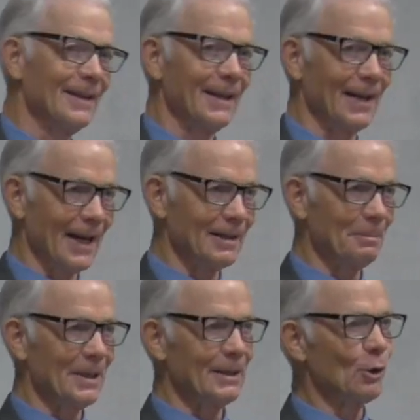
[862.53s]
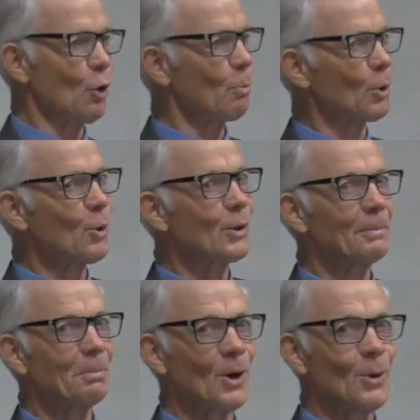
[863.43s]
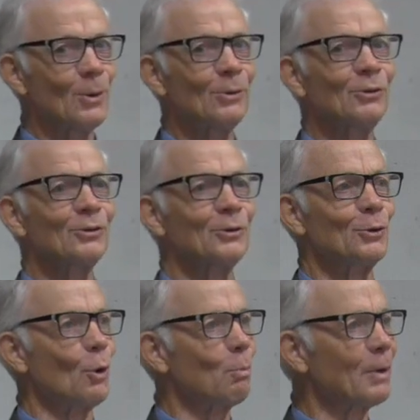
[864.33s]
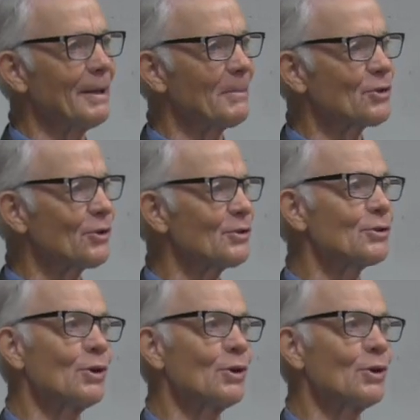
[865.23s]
It had to be no broken bones, no blemishes,